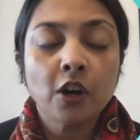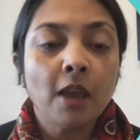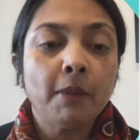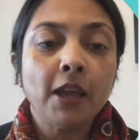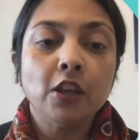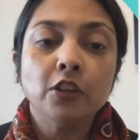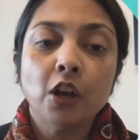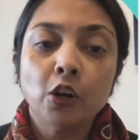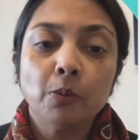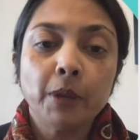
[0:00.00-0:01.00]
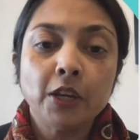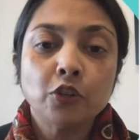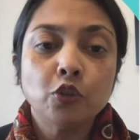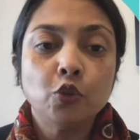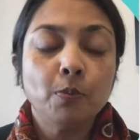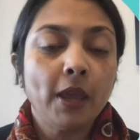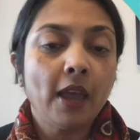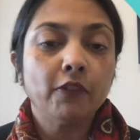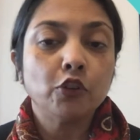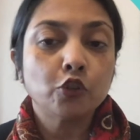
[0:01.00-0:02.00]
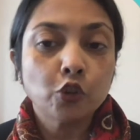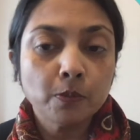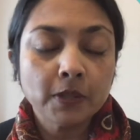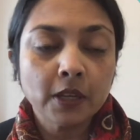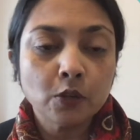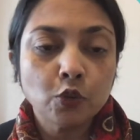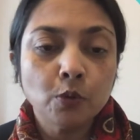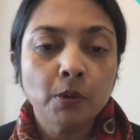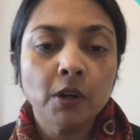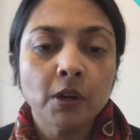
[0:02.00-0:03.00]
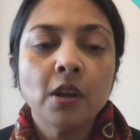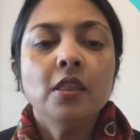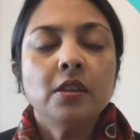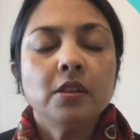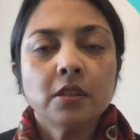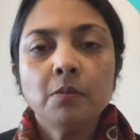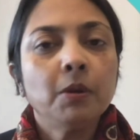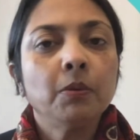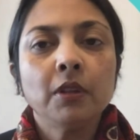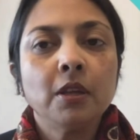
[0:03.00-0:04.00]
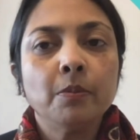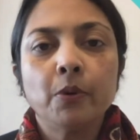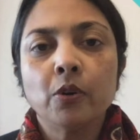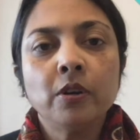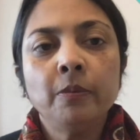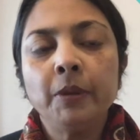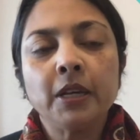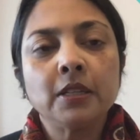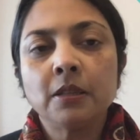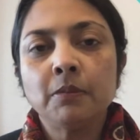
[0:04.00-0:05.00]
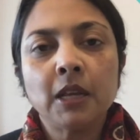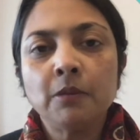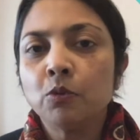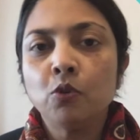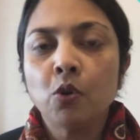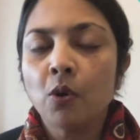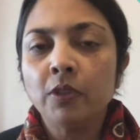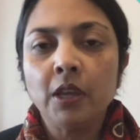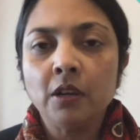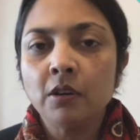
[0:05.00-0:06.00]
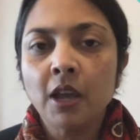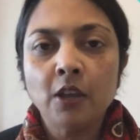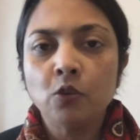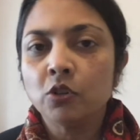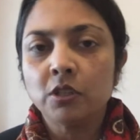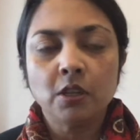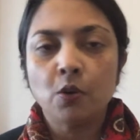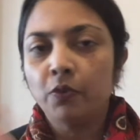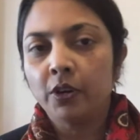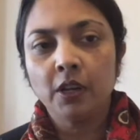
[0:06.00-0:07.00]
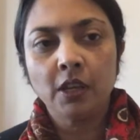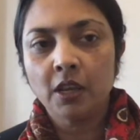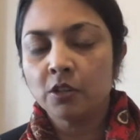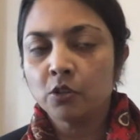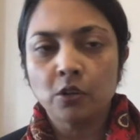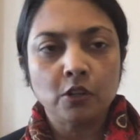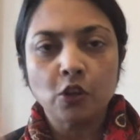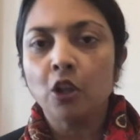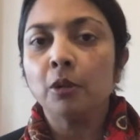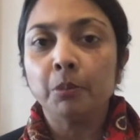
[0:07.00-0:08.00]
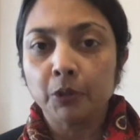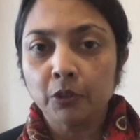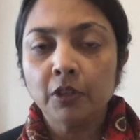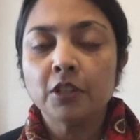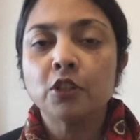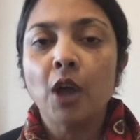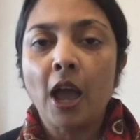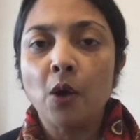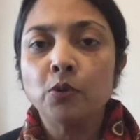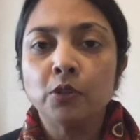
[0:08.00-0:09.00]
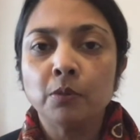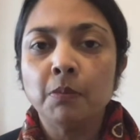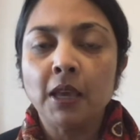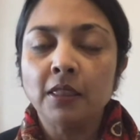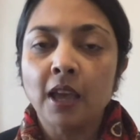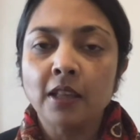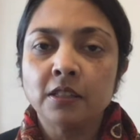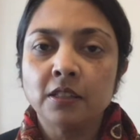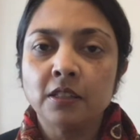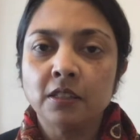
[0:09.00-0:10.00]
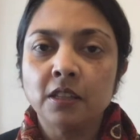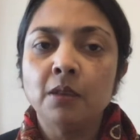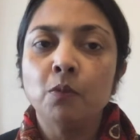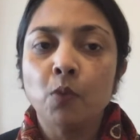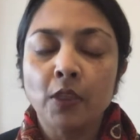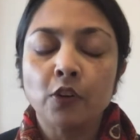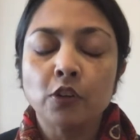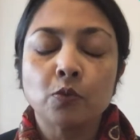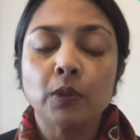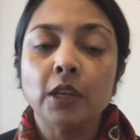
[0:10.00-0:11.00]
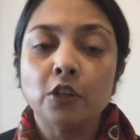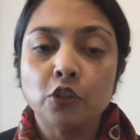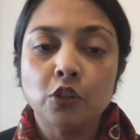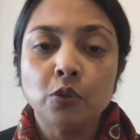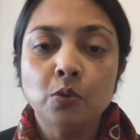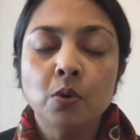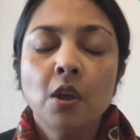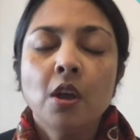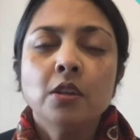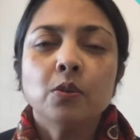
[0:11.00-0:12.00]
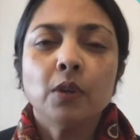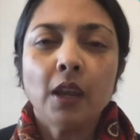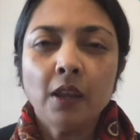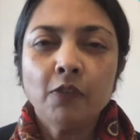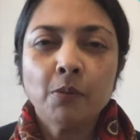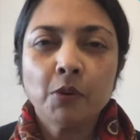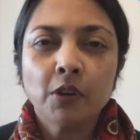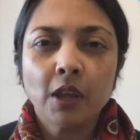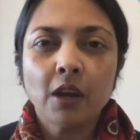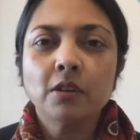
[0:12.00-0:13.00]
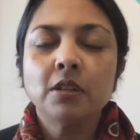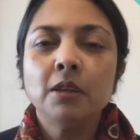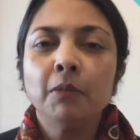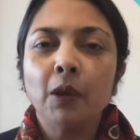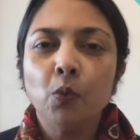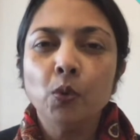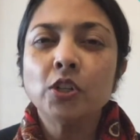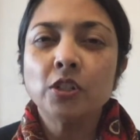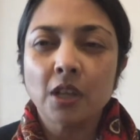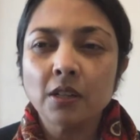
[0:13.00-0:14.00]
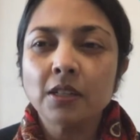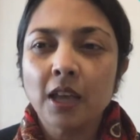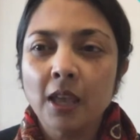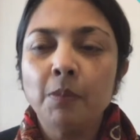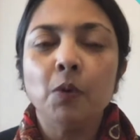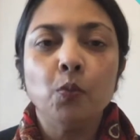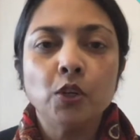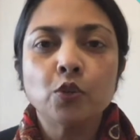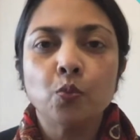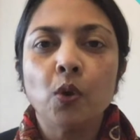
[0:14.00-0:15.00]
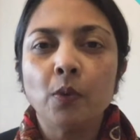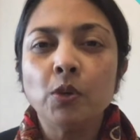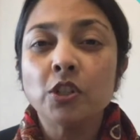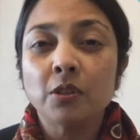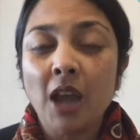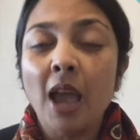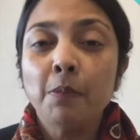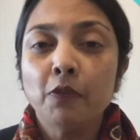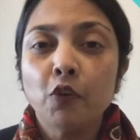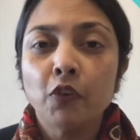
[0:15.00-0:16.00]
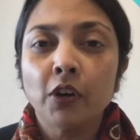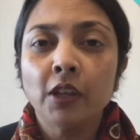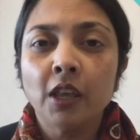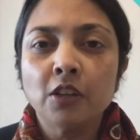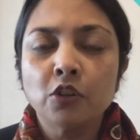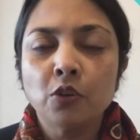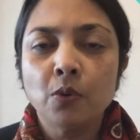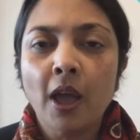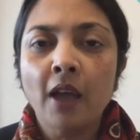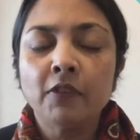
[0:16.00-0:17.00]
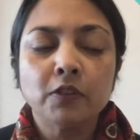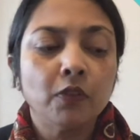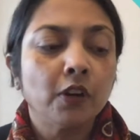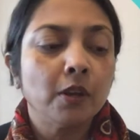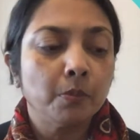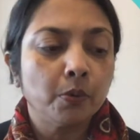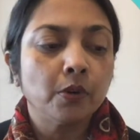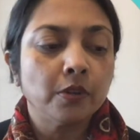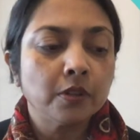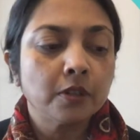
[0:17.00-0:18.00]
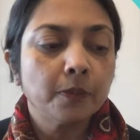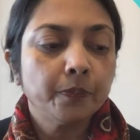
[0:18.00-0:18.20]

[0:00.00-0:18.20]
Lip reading: Am I a younger patient who may have a germ cell tumor? This can be really important because sometimes when you go on the internet, you just see ovarian cancer and it's all a blur as to how to make that see whether it's related to you. So getting from your care team like which cell type and which type of ovarian cancer you have is very important.